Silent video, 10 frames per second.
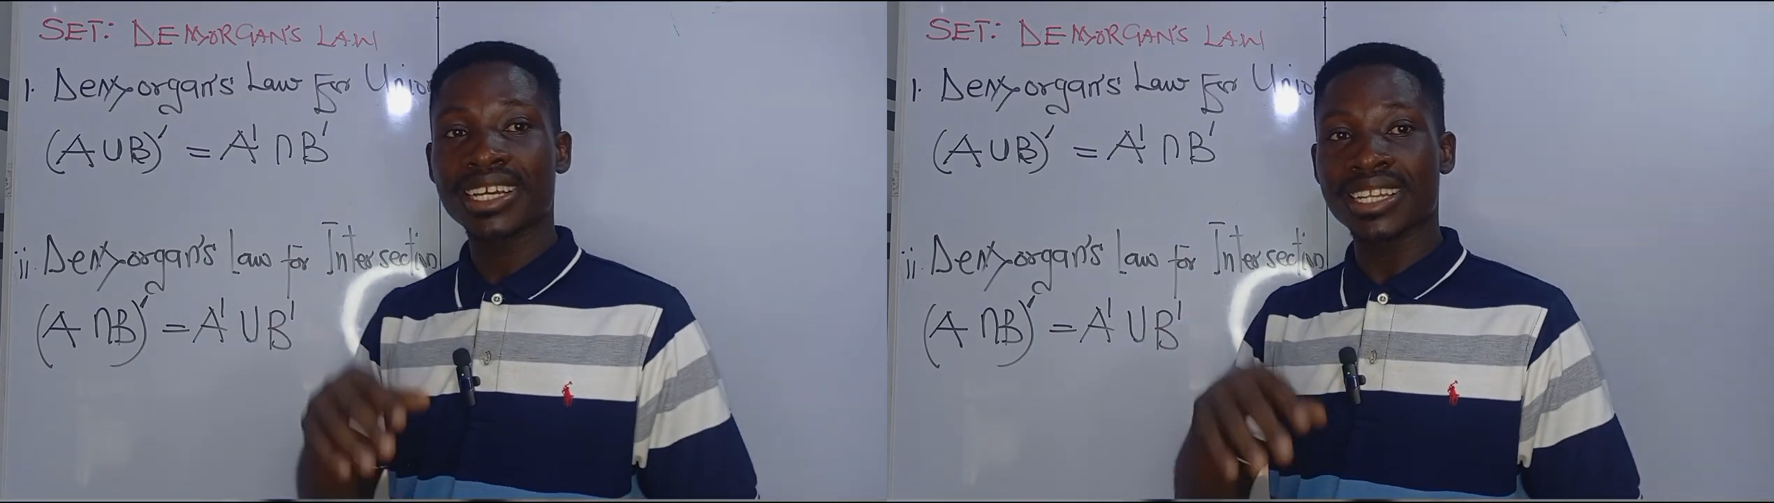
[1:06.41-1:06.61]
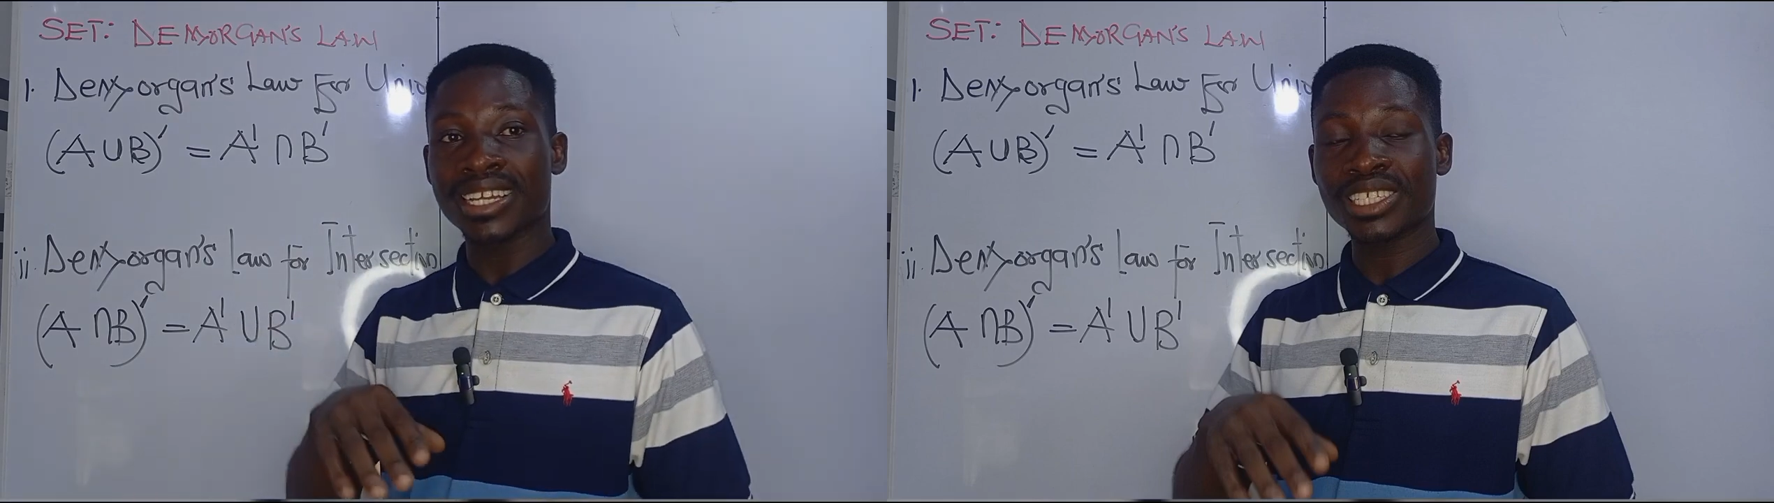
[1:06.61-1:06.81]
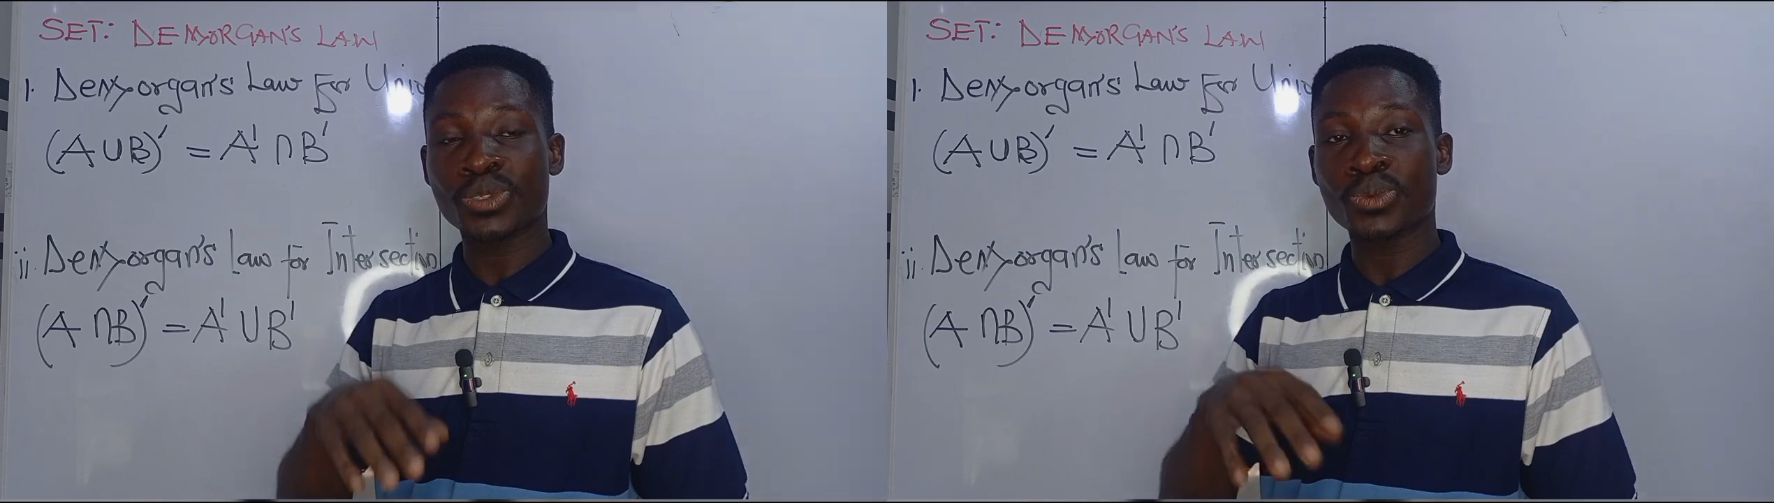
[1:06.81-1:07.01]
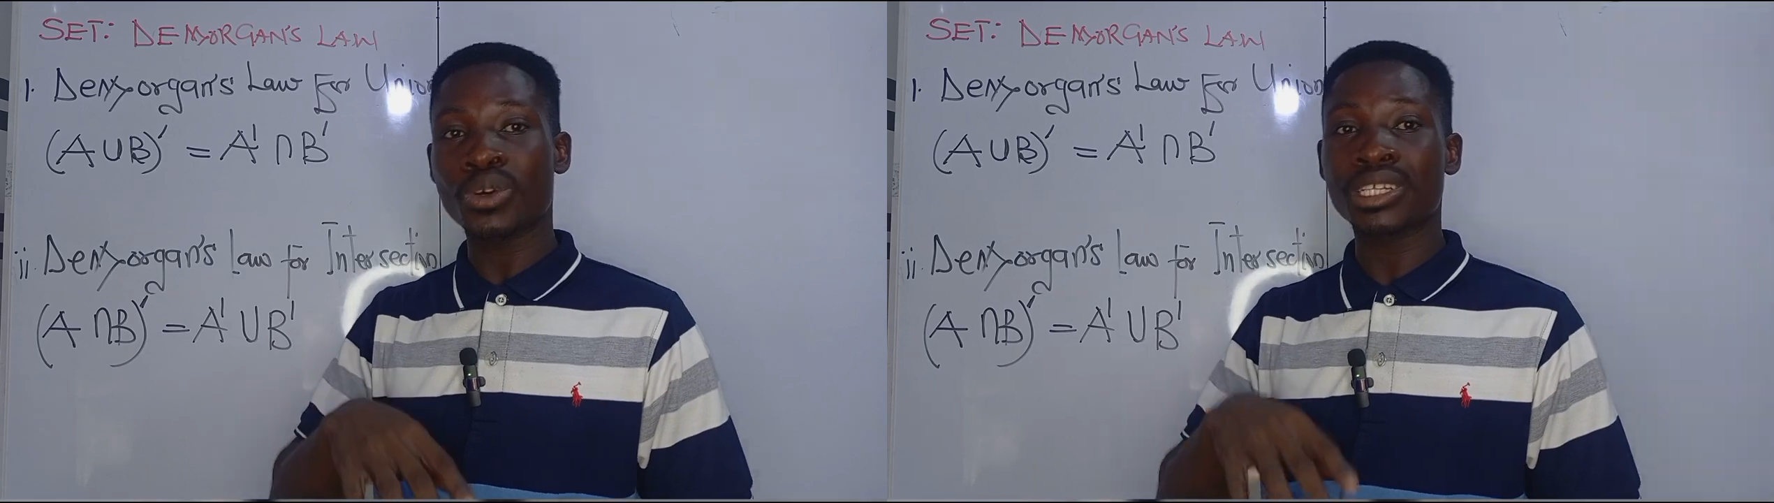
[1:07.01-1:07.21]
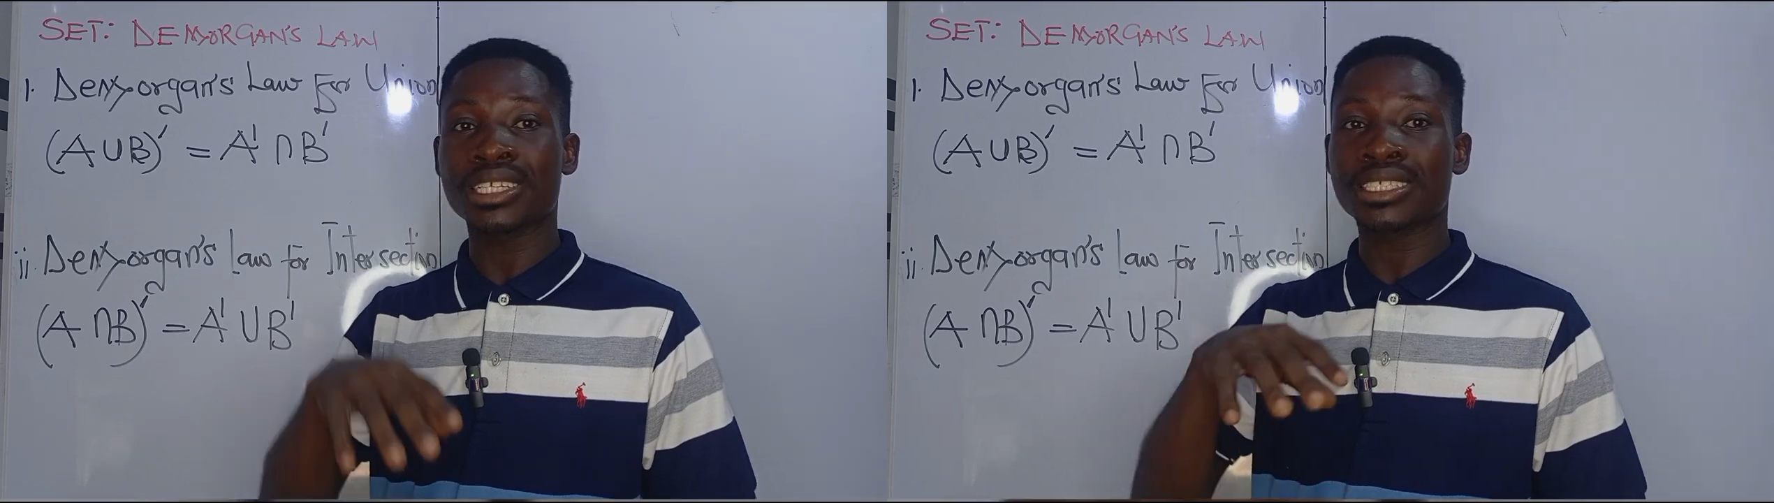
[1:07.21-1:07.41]
This is
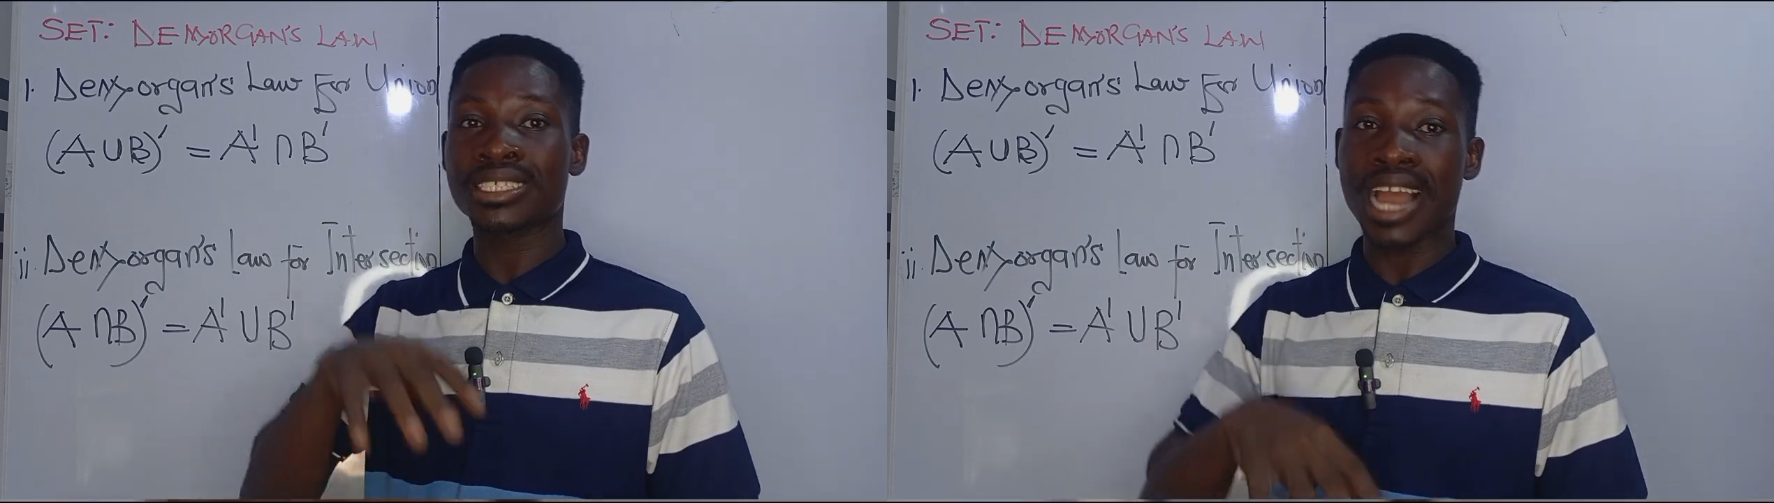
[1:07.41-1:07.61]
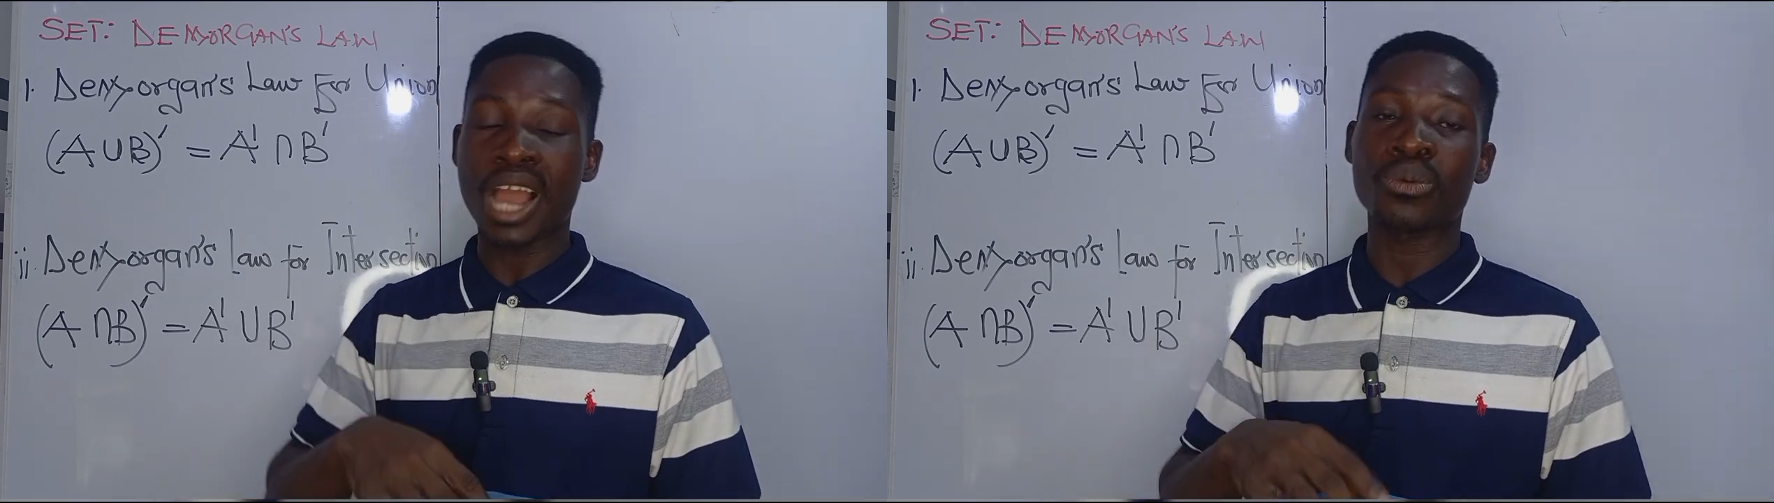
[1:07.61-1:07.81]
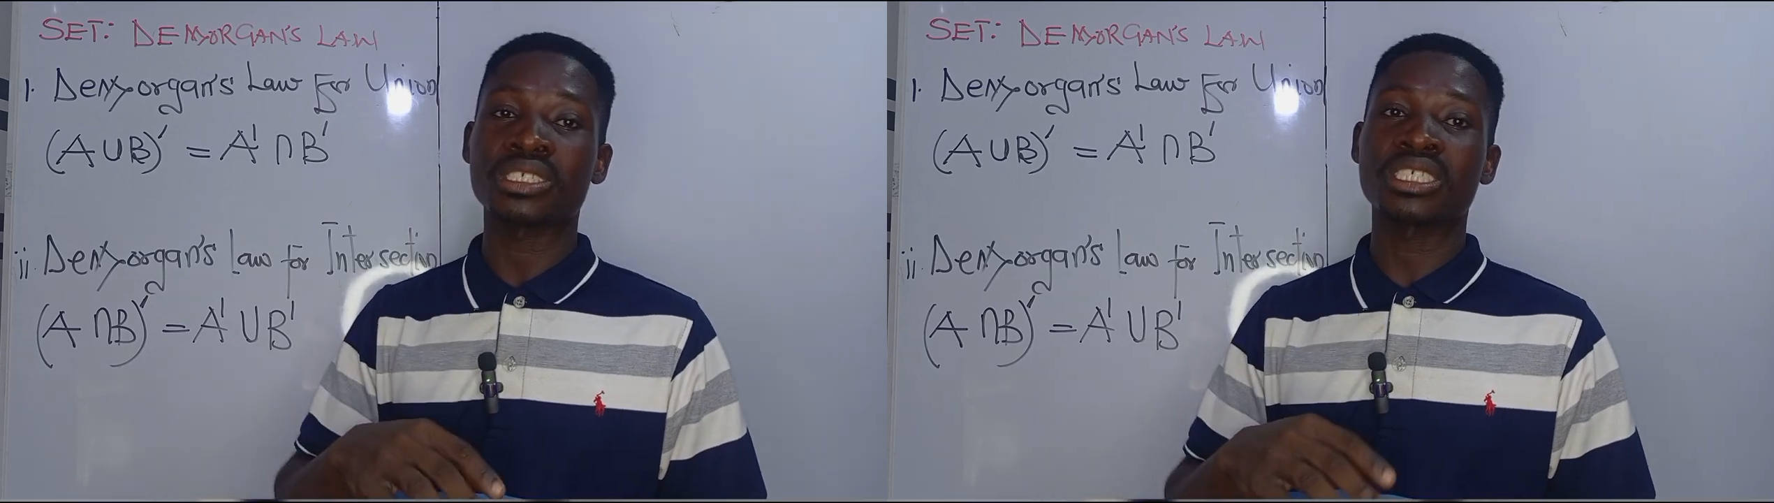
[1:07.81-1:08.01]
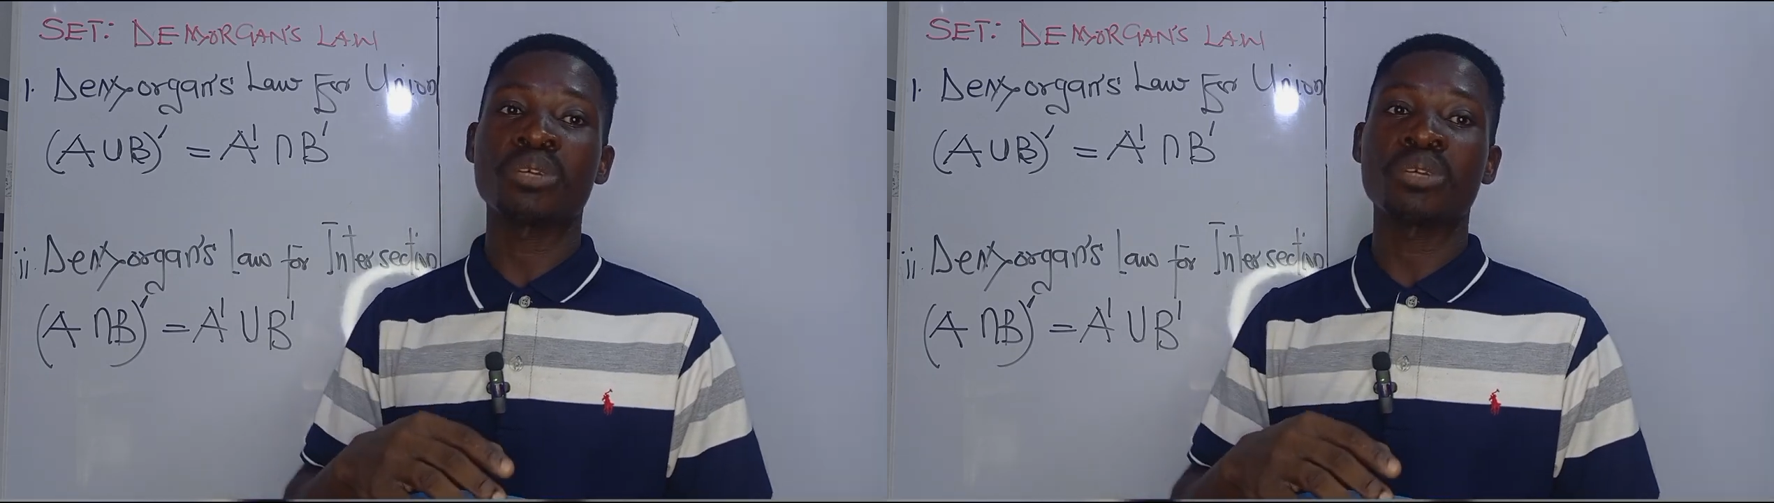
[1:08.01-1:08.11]
what this guy was